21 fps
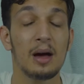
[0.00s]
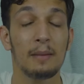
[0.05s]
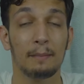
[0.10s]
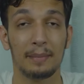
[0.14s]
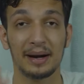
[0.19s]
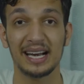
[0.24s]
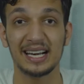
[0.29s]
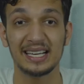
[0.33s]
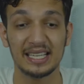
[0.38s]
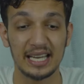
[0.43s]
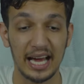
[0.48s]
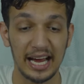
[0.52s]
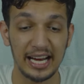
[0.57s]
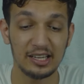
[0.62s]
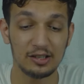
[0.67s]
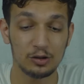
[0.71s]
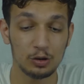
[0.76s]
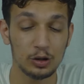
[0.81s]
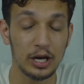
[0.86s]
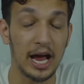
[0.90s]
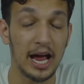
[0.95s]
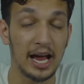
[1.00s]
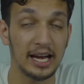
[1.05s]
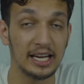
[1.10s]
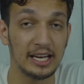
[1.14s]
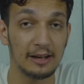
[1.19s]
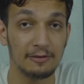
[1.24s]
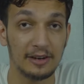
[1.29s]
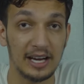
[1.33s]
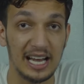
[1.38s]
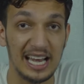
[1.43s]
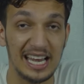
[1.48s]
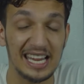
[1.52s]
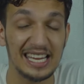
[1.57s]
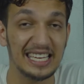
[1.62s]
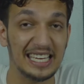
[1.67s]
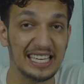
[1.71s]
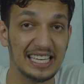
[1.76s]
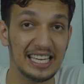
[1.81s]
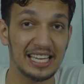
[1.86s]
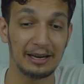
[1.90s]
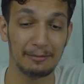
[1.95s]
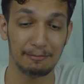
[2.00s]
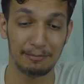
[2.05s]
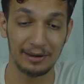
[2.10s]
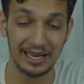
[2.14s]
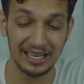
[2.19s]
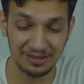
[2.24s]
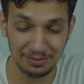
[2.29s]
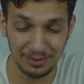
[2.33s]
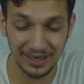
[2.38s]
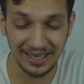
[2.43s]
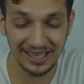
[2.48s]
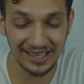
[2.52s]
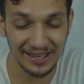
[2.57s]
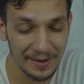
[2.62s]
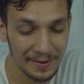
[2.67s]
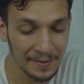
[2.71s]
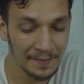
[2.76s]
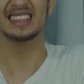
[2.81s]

but it died, so I definitely need a replacement.